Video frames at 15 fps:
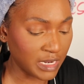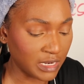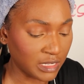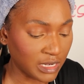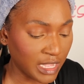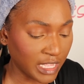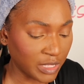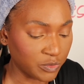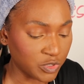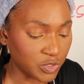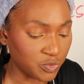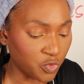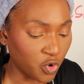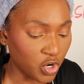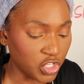It looked like it was
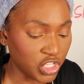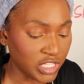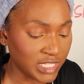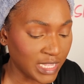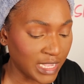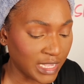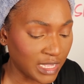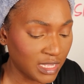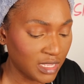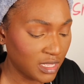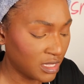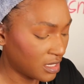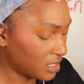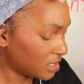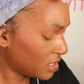more just like
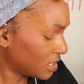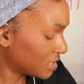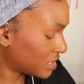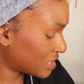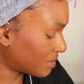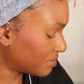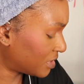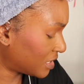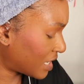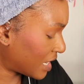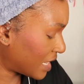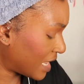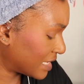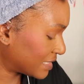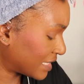something
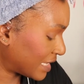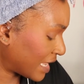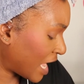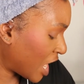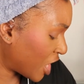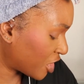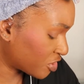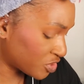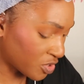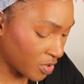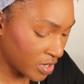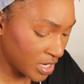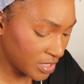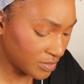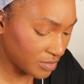that had like hairs
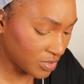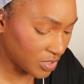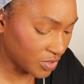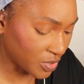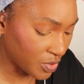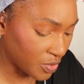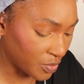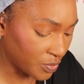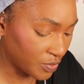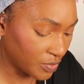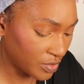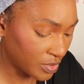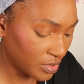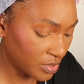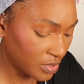on it. So
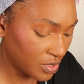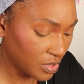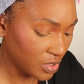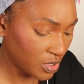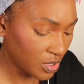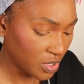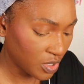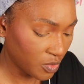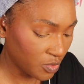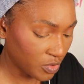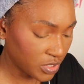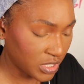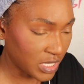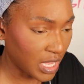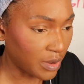
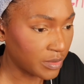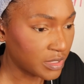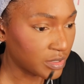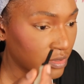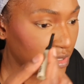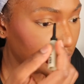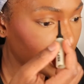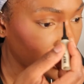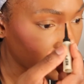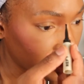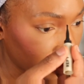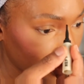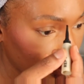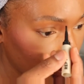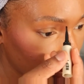we'll see how it turns out.
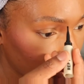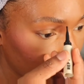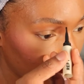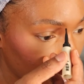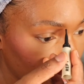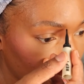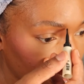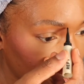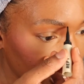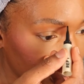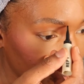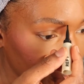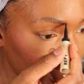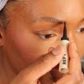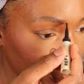But it's
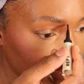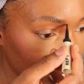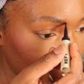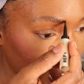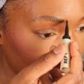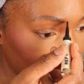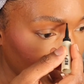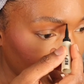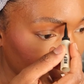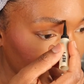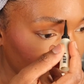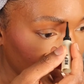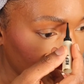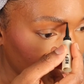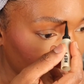supposed to make it look like it's
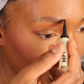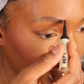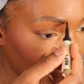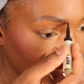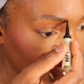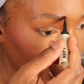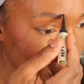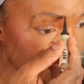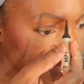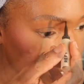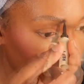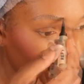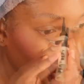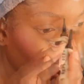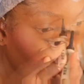actual like
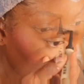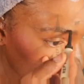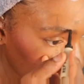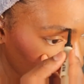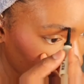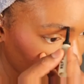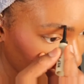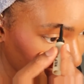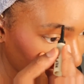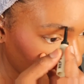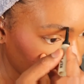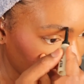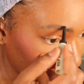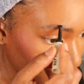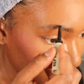hairs. I don't know how I feel
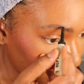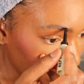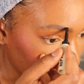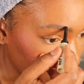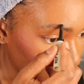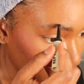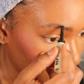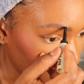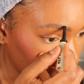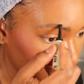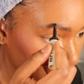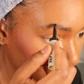about it just yet.